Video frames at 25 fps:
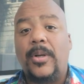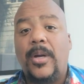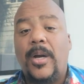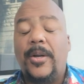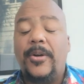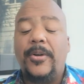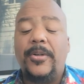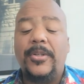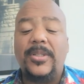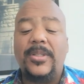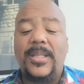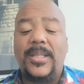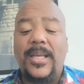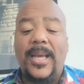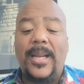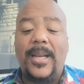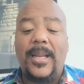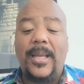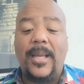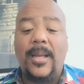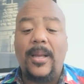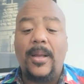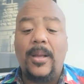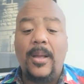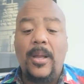
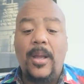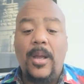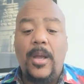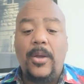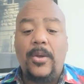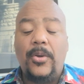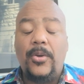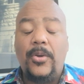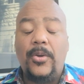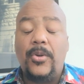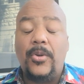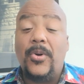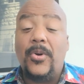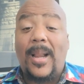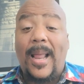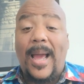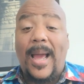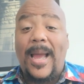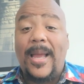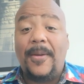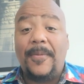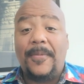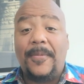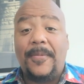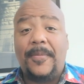understanding your
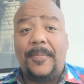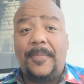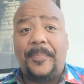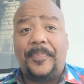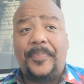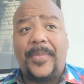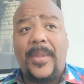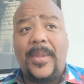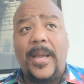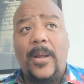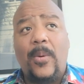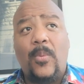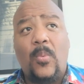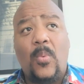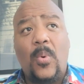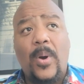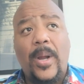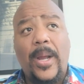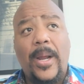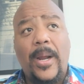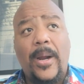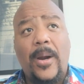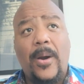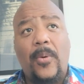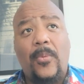life and
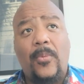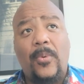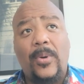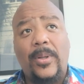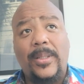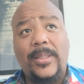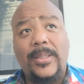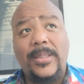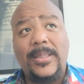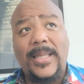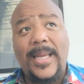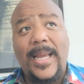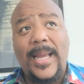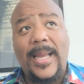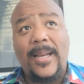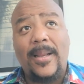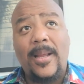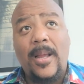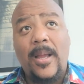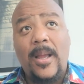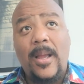where real estate